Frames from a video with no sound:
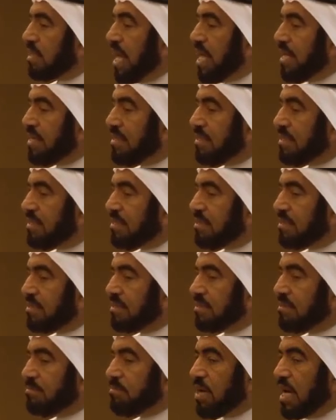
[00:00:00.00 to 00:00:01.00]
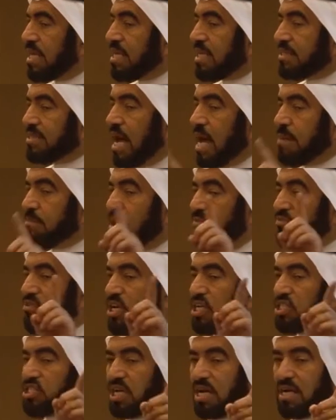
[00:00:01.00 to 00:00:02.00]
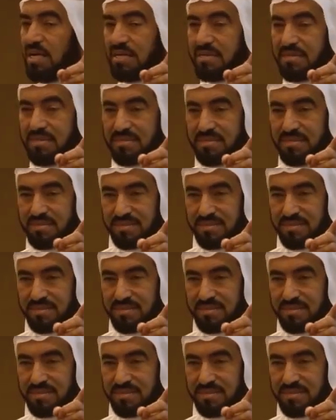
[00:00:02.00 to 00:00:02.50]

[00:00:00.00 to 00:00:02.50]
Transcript: then by the time of Hijrah